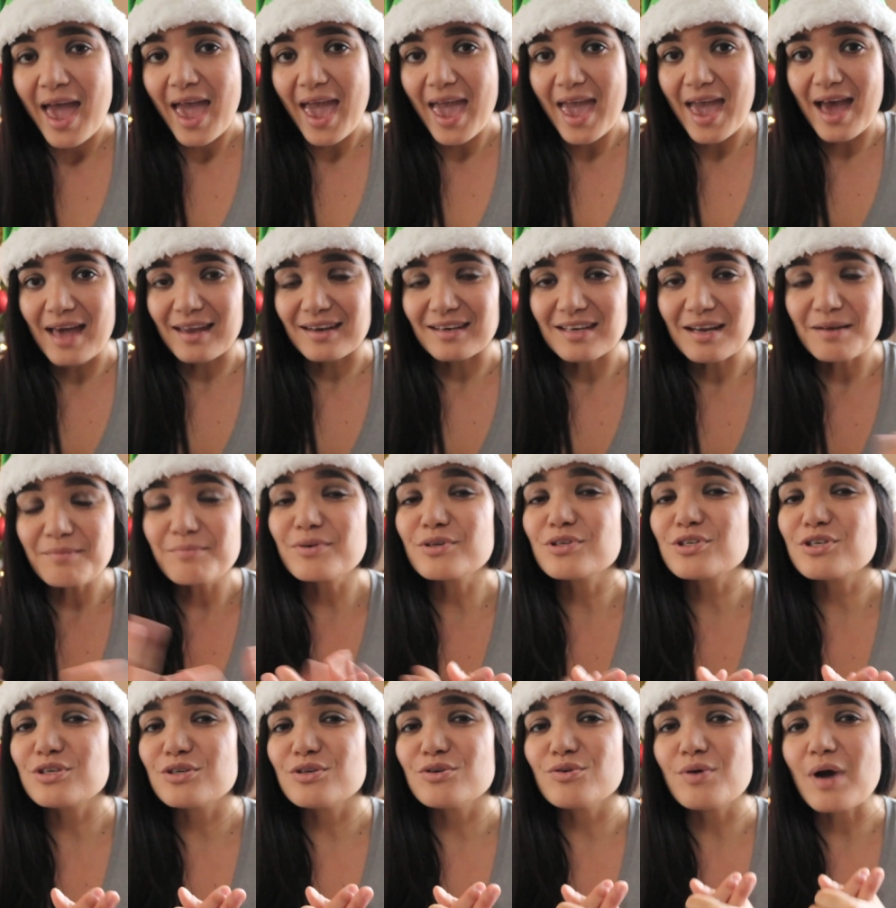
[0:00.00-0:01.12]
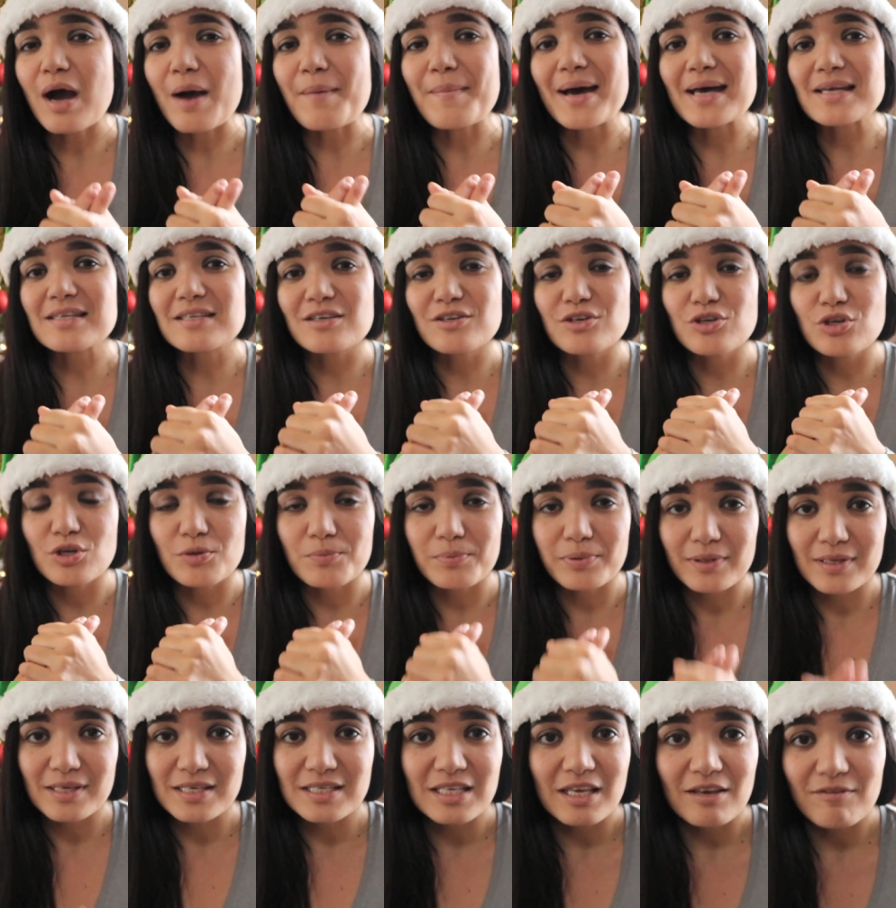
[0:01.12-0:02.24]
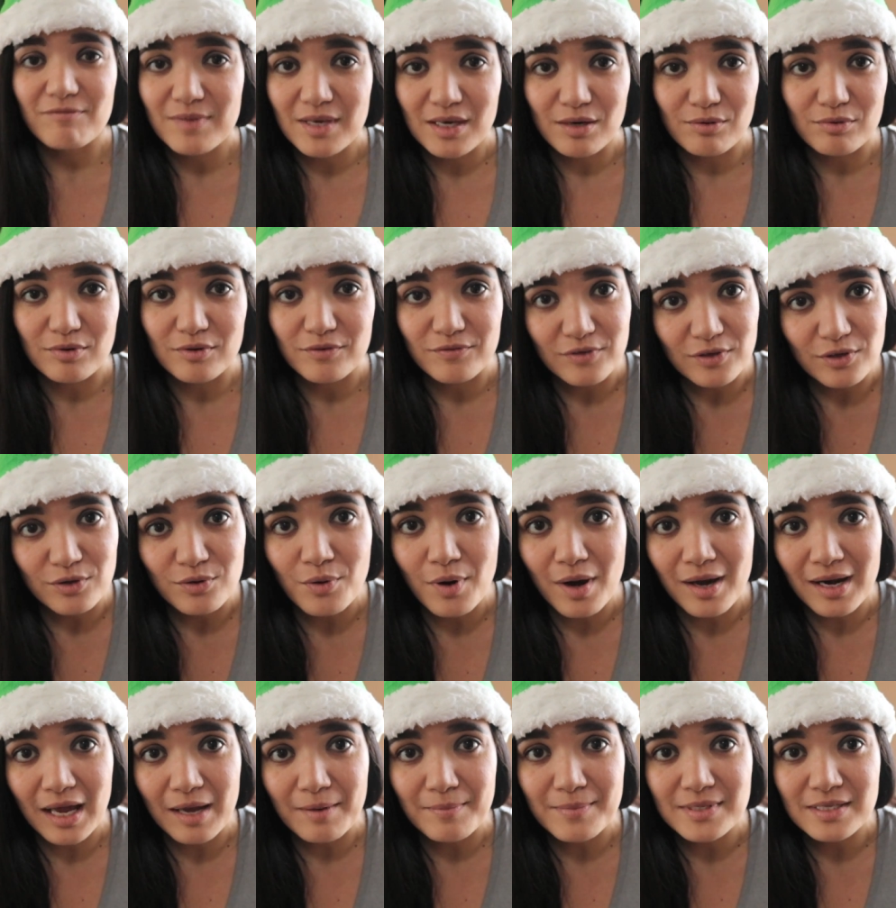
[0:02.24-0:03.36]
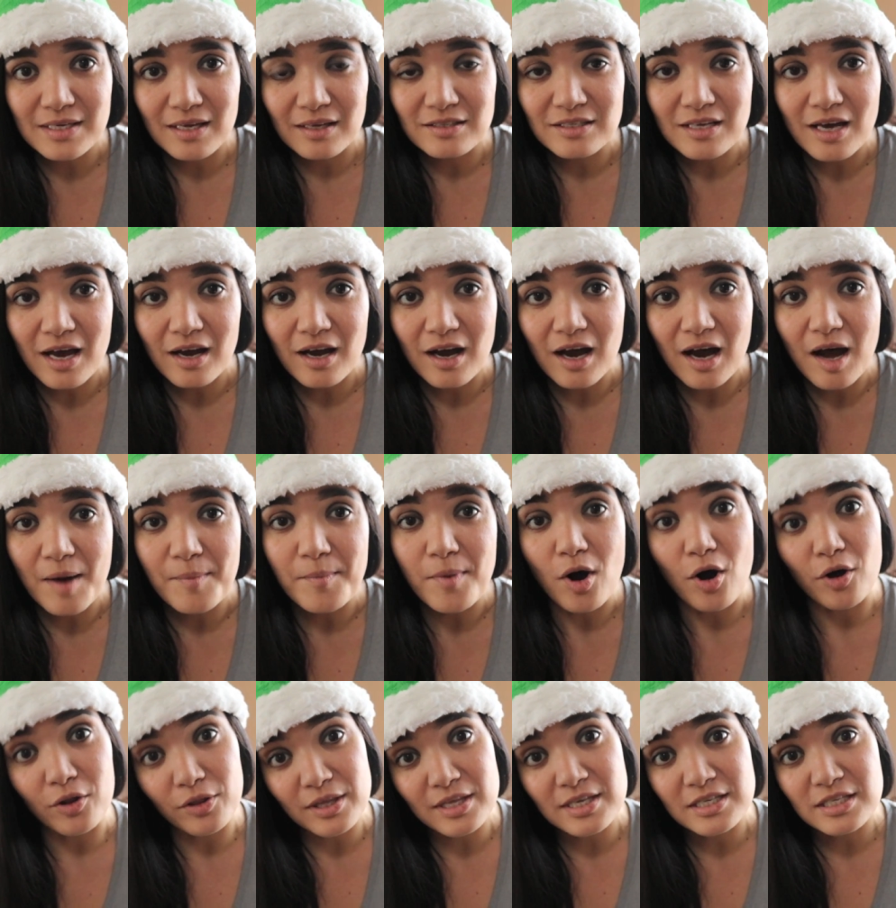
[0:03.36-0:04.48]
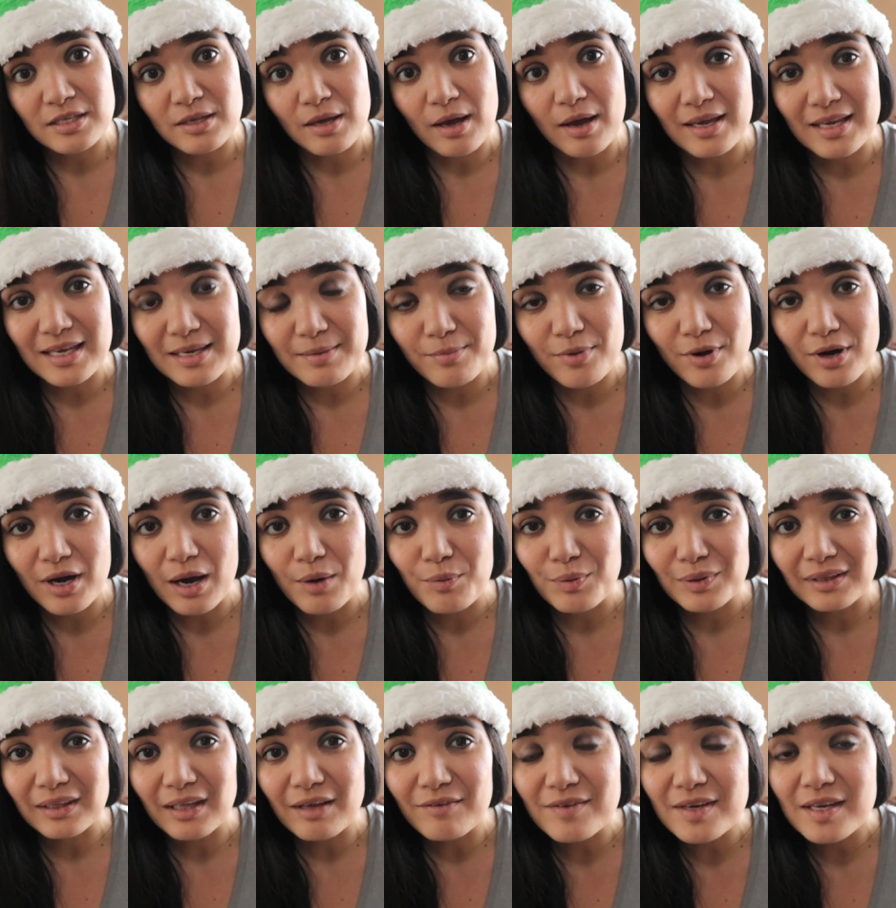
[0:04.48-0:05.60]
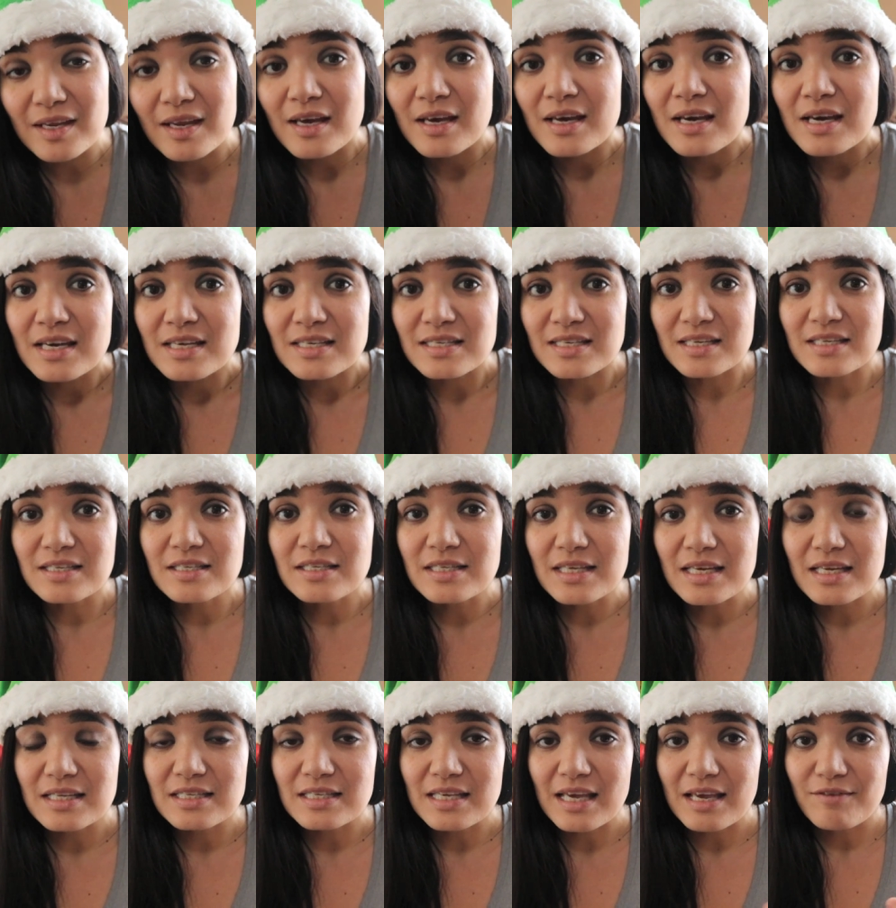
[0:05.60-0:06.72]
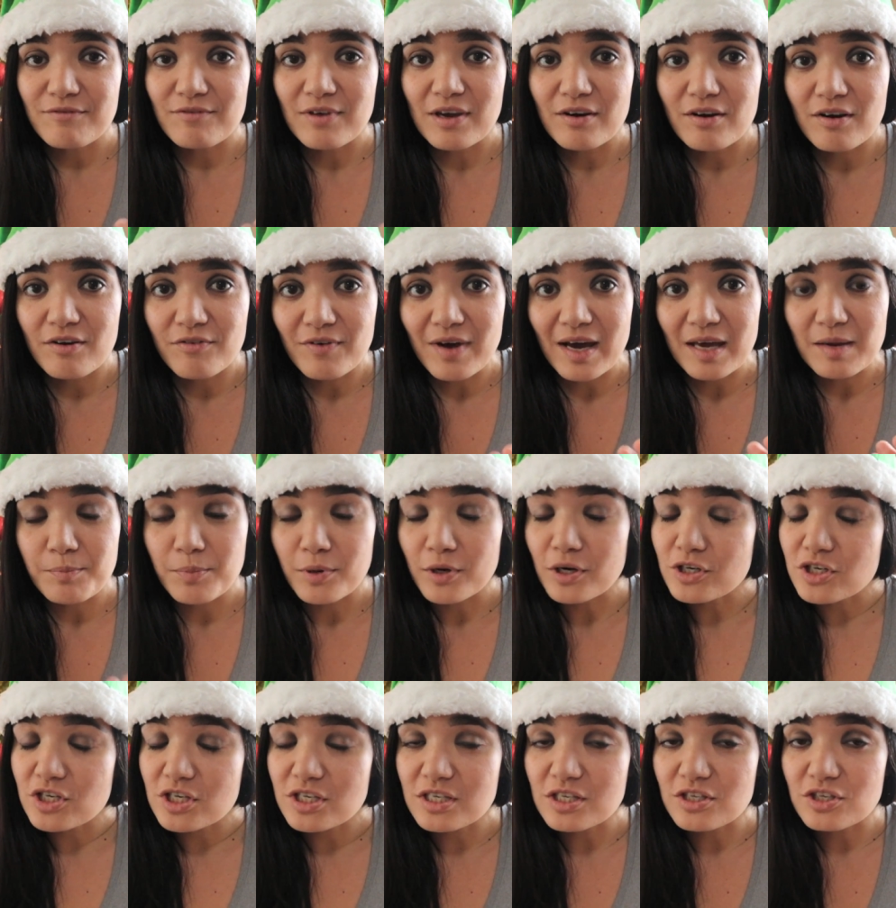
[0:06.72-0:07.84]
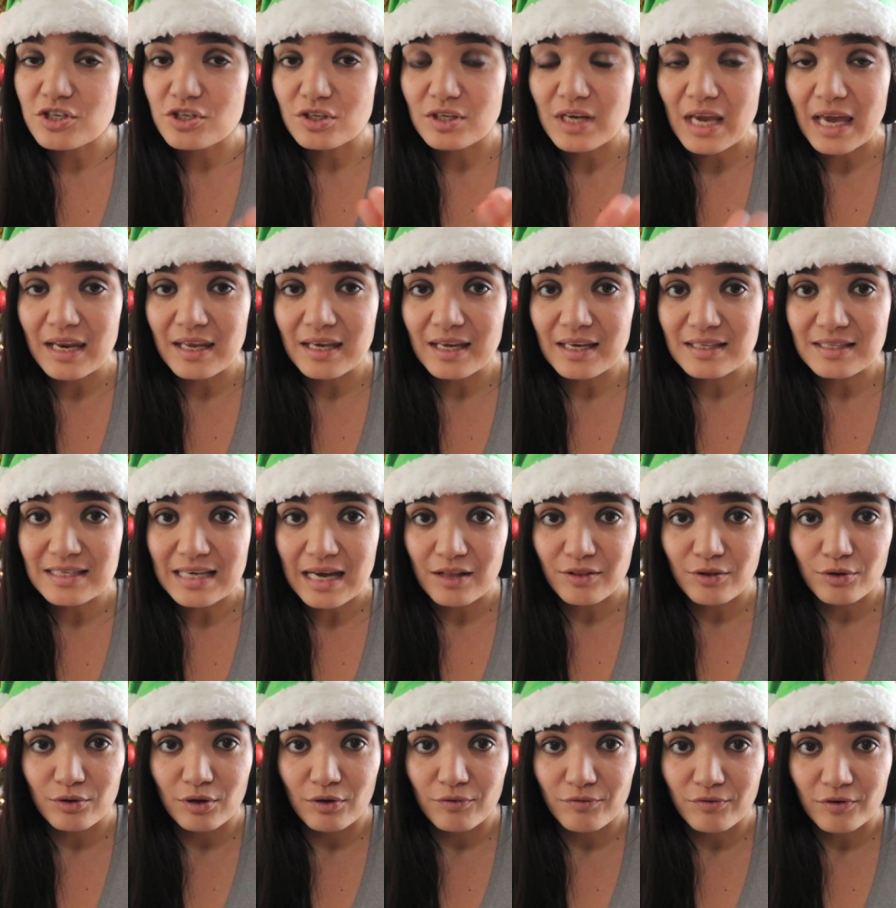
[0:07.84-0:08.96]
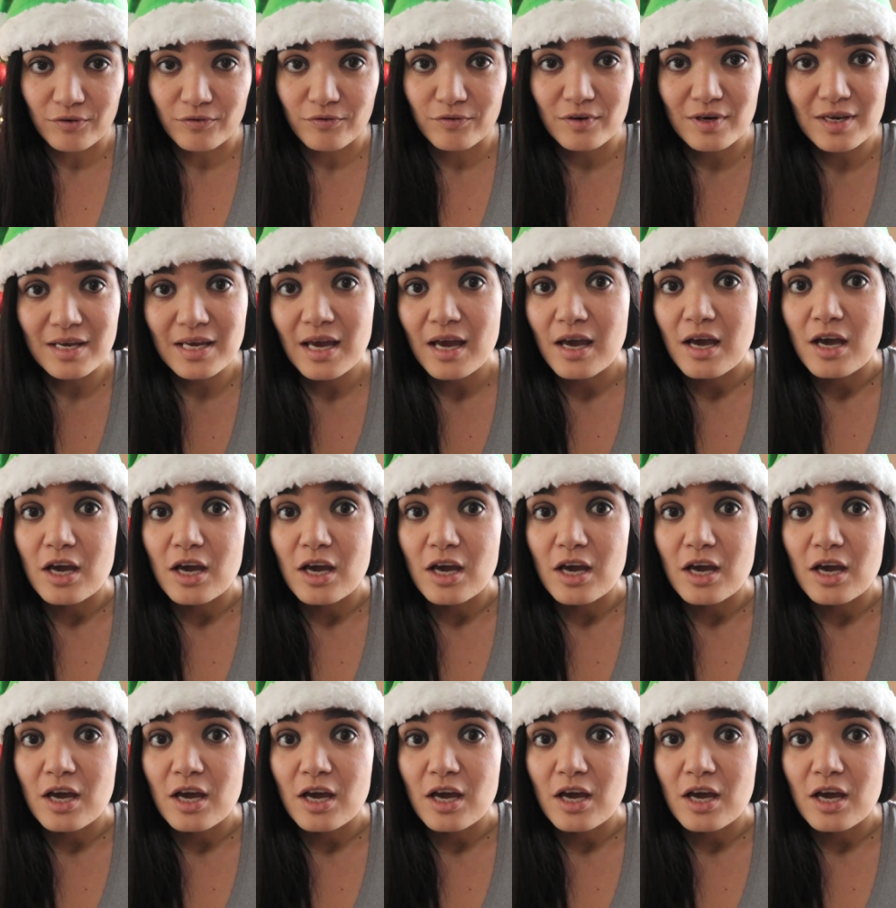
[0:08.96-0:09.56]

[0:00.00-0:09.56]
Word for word: And number two, I'm asking you to please give me a review on Amazon.com on this ebook. I would love it. Since it's a verified purchase, since you're getting it downloaded for free,